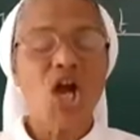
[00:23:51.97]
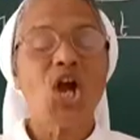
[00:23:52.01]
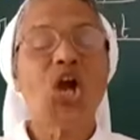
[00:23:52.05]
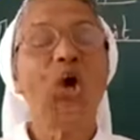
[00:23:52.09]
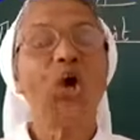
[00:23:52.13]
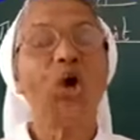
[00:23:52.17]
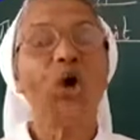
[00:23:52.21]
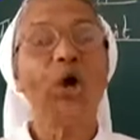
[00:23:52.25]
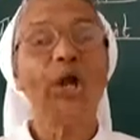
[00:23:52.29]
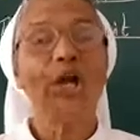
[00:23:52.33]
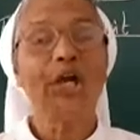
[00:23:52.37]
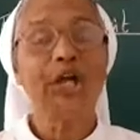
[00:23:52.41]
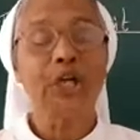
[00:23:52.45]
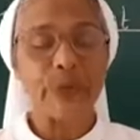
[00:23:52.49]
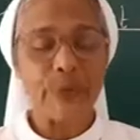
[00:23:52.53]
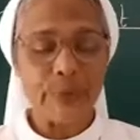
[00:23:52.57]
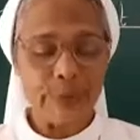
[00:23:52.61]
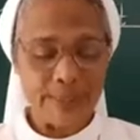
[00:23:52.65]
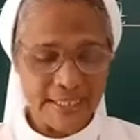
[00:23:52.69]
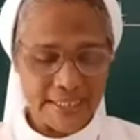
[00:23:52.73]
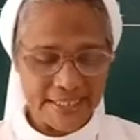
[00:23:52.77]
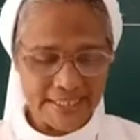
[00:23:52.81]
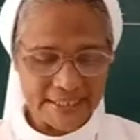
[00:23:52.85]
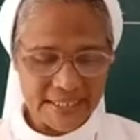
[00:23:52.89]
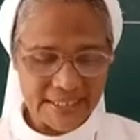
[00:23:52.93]

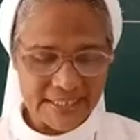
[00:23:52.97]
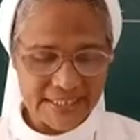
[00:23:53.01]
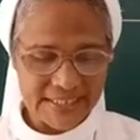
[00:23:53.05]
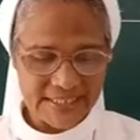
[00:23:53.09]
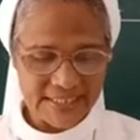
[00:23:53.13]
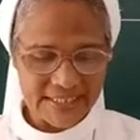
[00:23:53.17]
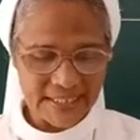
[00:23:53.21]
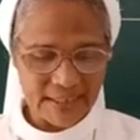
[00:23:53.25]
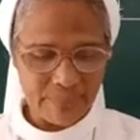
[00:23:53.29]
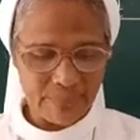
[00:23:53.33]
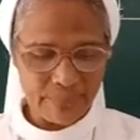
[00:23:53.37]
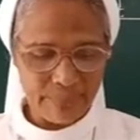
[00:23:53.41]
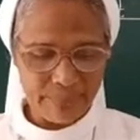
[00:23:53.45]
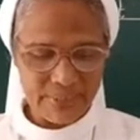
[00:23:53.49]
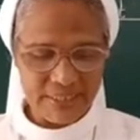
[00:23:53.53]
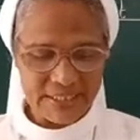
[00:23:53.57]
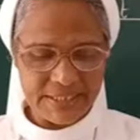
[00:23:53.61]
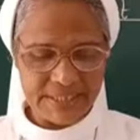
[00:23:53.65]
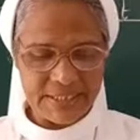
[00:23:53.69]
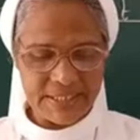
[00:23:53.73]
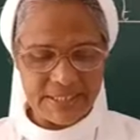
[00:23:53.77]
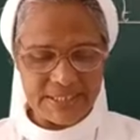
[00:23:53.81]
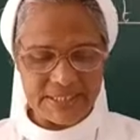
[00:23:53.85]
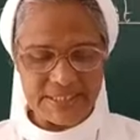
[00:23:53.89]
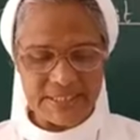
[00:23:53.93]
Conquering the
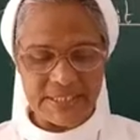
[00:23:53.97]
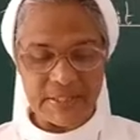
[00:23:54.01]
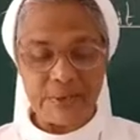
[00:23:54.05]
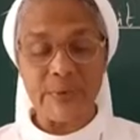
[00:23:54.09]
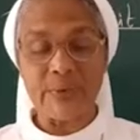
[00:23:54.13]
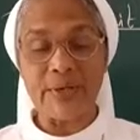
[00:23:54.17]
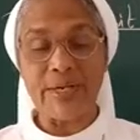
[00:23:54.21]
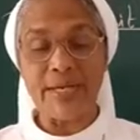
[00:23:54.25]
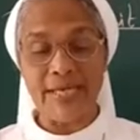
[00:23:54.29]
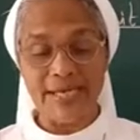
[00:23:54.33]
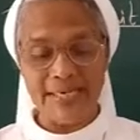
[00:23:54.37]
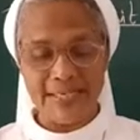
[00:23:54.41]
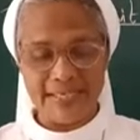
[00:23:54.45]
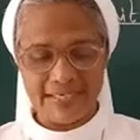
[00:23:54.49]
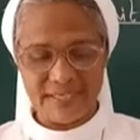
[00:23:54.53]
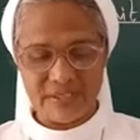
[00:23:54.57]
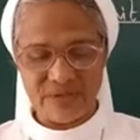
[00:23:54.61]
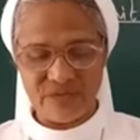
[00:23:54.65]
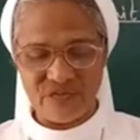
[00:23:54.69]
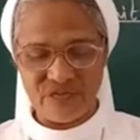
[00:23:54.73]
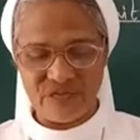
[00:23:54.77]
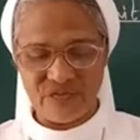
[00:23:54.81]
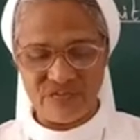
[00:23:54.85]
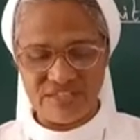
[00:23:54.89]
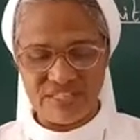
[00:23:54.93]
summit is
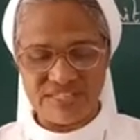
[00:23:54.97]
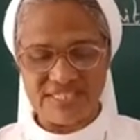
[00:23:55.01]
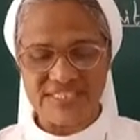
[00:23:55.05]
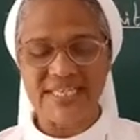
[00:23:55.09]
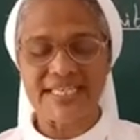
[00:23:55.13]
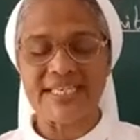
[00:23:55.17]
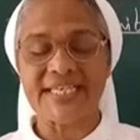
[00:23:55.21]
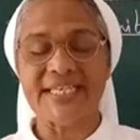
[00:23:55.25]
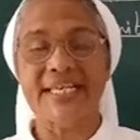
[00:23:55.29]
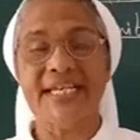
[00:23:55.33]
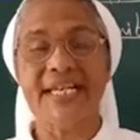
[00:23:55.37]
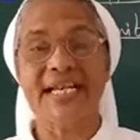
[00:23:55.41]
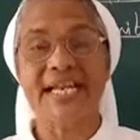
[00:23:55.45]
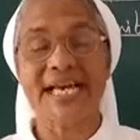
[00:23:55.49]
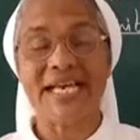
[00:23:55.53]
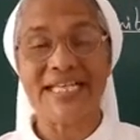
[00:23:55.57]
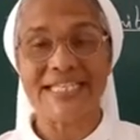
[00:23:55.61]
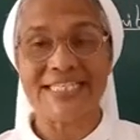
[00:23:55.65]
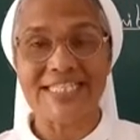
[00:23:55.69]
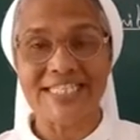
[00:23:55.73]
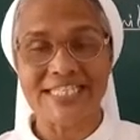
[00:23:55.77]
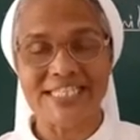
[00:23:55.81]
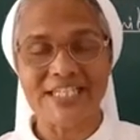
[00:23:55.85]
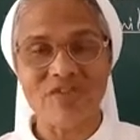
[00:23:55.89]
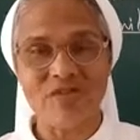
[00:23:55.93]
great physical
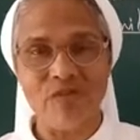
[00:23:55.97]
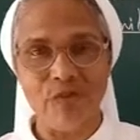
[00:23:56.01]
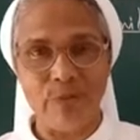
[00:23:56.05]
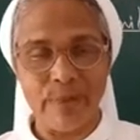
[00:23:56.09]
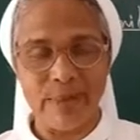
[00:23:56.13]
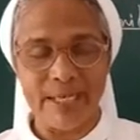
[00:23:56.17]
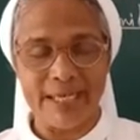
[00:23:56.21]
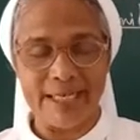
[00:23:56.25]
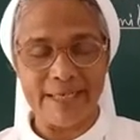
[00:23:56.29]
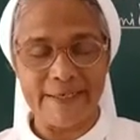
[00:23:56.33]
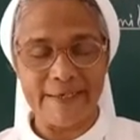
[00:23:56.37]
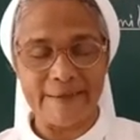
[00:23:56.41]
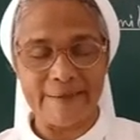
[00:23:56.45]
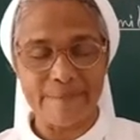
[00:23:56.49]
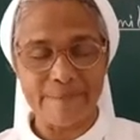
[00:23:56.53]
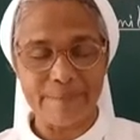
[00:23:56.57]
achievement.